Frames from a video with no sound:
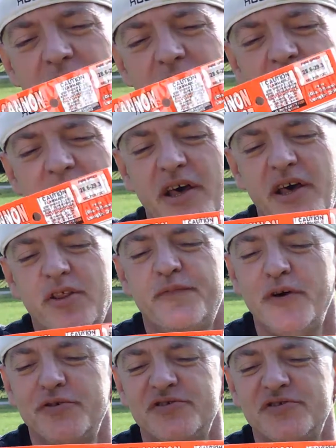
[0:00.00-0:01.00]
had other
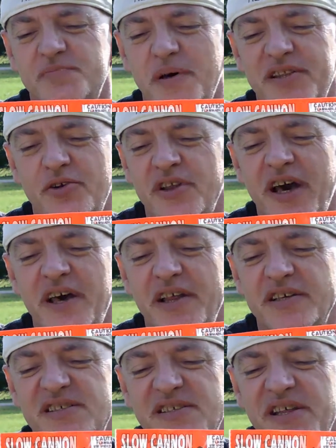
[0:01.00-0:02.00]
fuses, but they're not
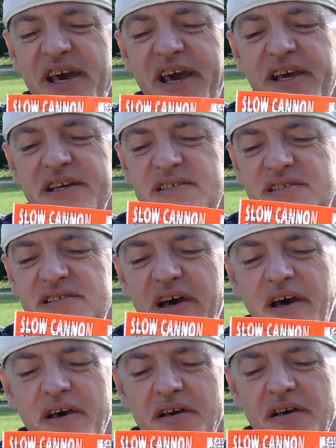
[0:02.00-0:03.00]
as thick.
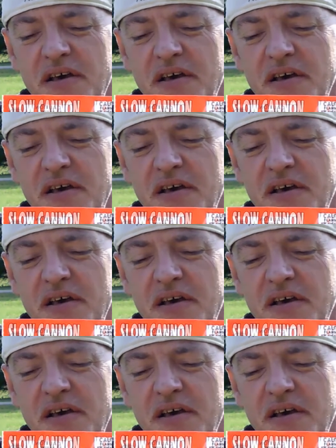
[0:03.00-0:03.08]
It's